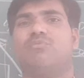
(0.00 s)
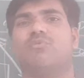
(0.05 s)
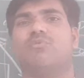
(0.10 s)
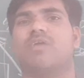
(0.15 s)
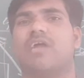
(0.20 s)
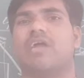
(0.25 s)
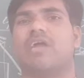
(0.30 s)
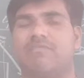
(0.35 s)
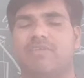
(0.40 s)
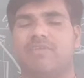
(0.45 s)
to
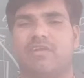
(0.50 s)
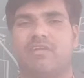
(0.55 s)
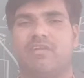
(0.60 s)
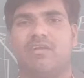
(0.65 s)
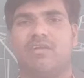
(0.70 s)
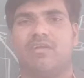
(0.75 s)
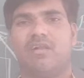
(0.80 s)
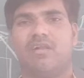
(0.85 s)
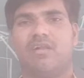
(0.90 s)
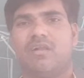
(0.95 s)
travel.
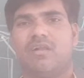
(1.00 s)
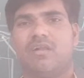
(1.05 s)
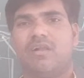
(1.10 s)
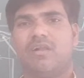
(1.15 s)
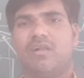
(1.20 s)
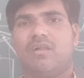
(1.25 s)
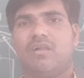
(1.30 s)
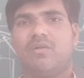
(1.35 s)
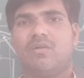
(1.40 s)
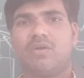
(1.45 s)

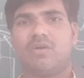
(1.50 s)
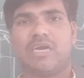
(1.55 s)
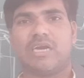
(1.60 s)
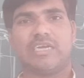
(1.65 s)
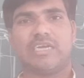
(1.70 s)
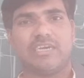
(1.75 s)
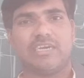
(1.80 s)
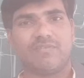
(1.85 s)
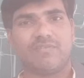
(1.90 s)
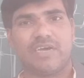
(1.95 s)
Okay,
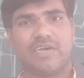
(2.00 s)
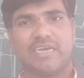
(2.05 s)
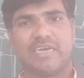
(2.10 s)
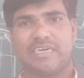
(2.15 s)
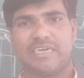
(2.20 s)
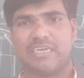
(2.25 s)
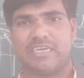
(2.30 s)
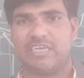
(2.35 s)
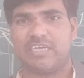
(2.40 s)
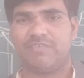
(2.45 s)
that where
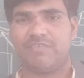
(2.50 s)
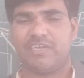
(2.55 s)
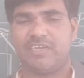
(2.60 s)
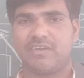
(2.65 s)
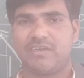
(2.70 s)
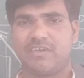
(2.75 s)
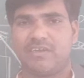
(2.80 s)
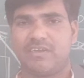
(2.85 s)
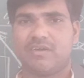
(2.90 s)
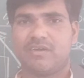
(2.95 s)
at
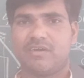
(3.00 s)
evening.